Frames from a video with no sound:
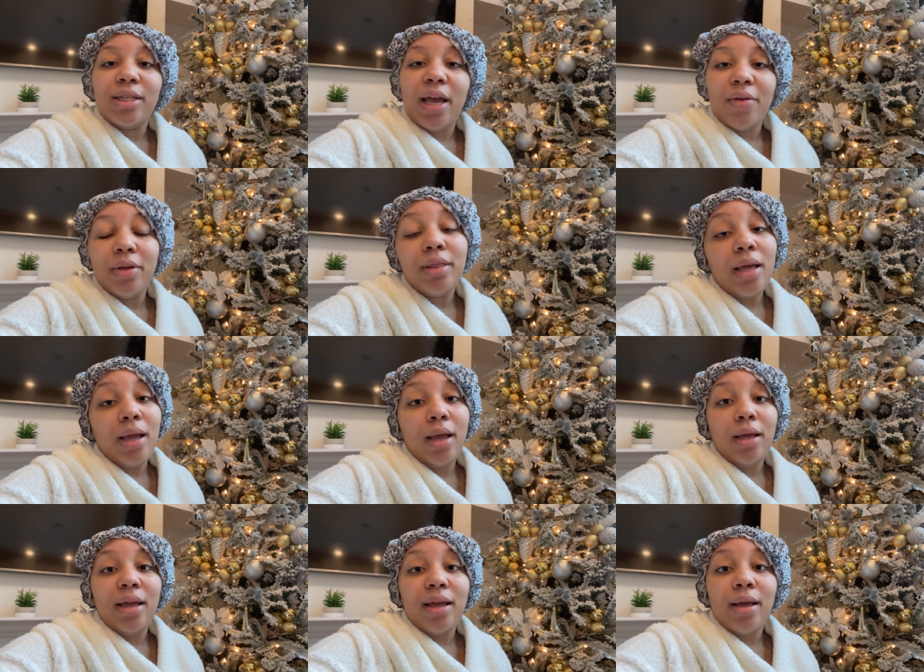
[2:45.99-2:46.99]

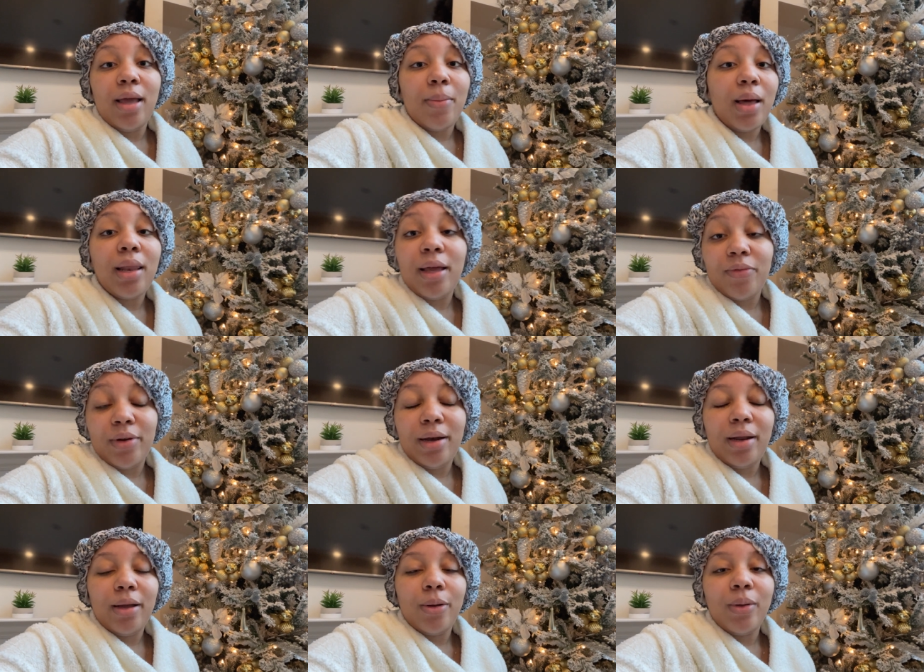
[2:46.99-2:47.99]
everything in my life right
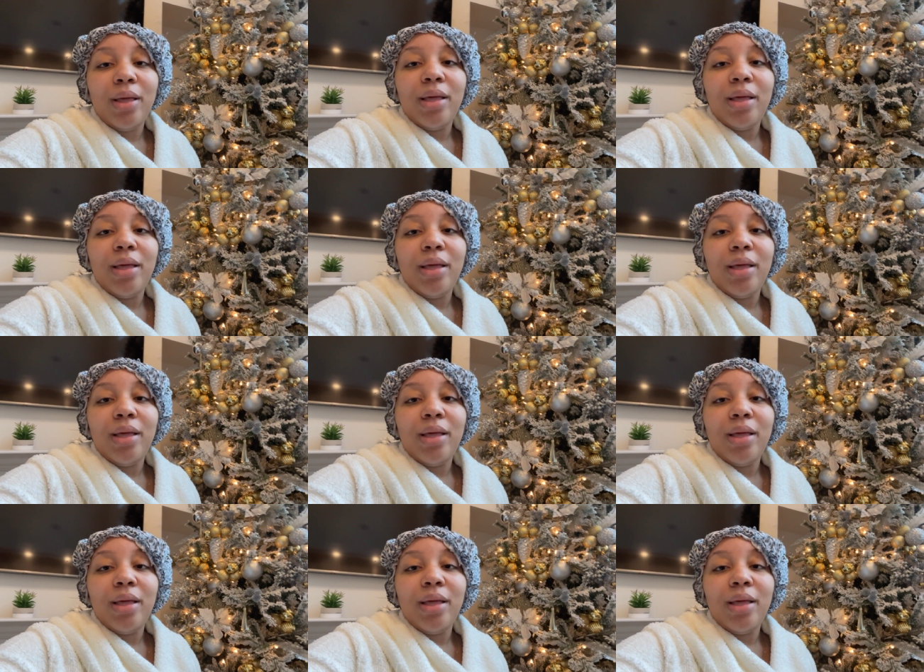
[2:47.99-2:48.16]
now.